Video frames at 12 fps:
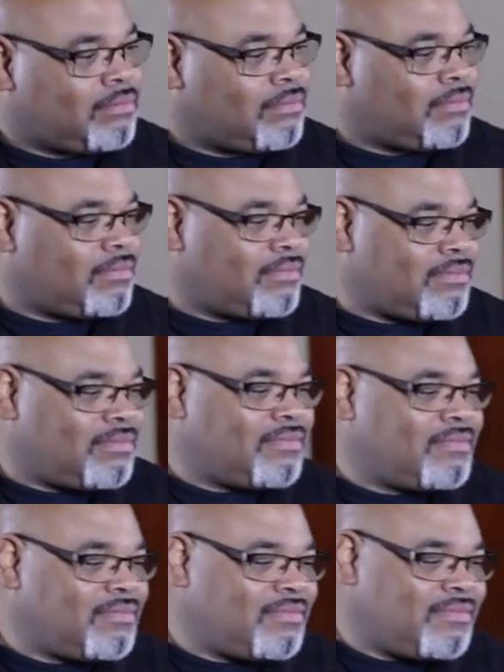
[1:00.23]

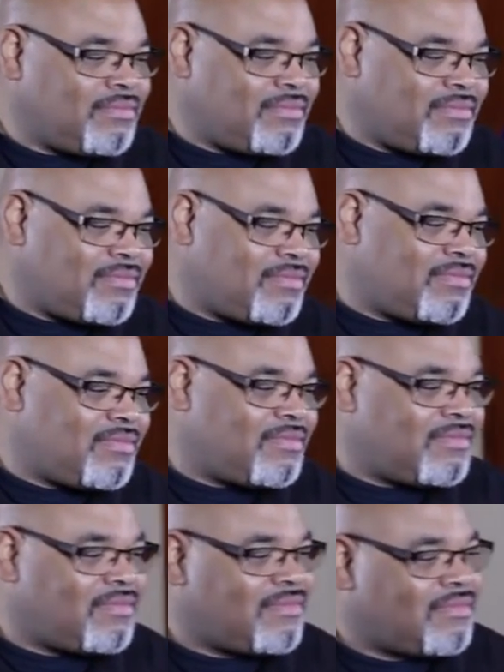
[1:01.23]

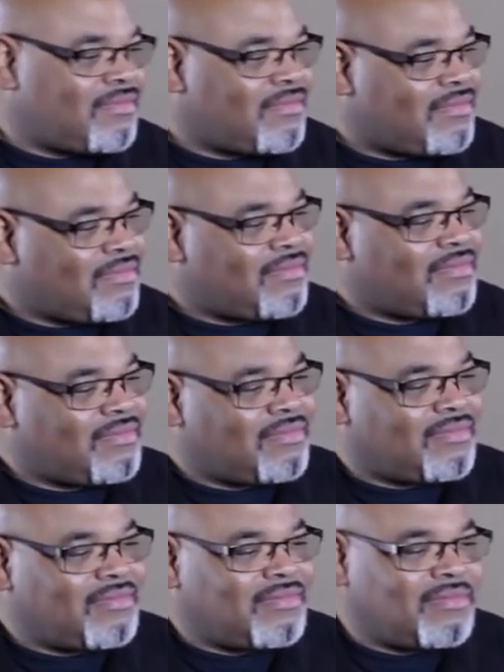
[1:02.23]

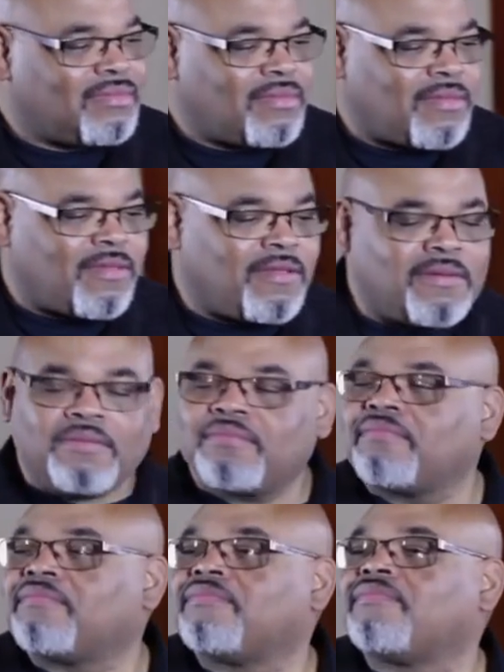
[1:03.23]

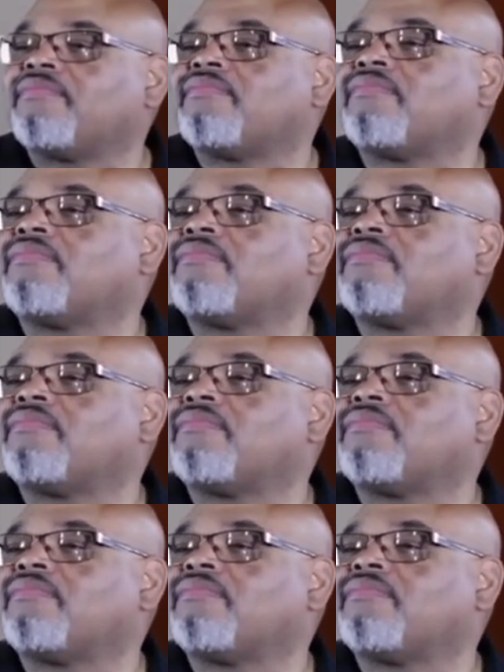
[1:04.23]
This person isn't speaking.